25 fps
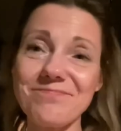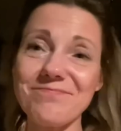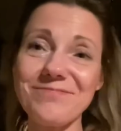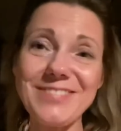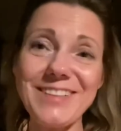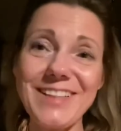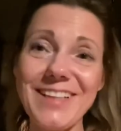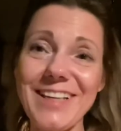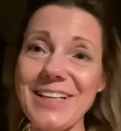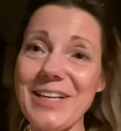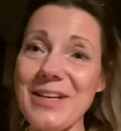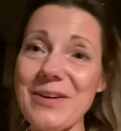
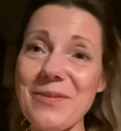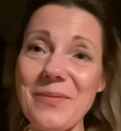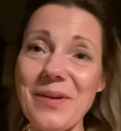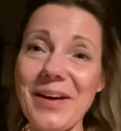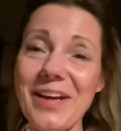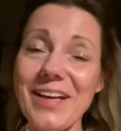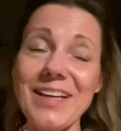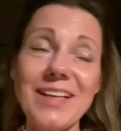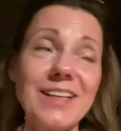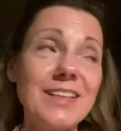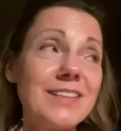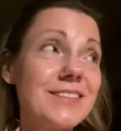
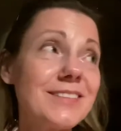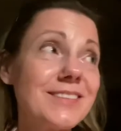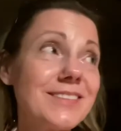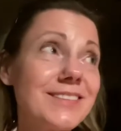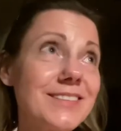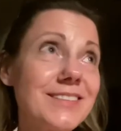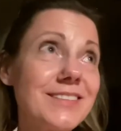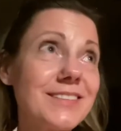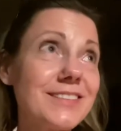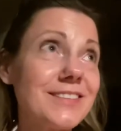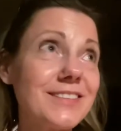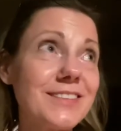anyway,
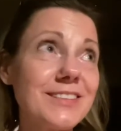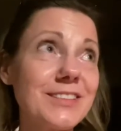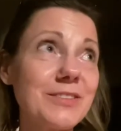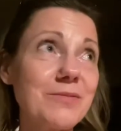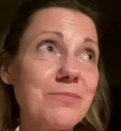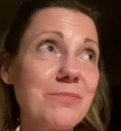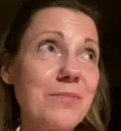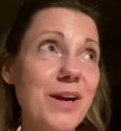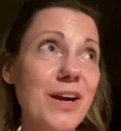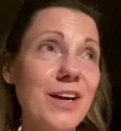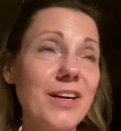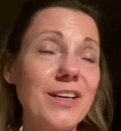
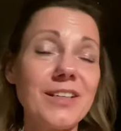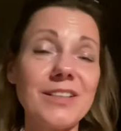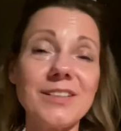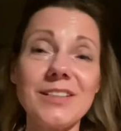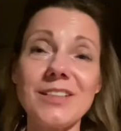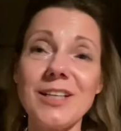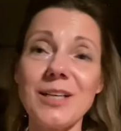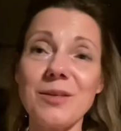doesn't matter.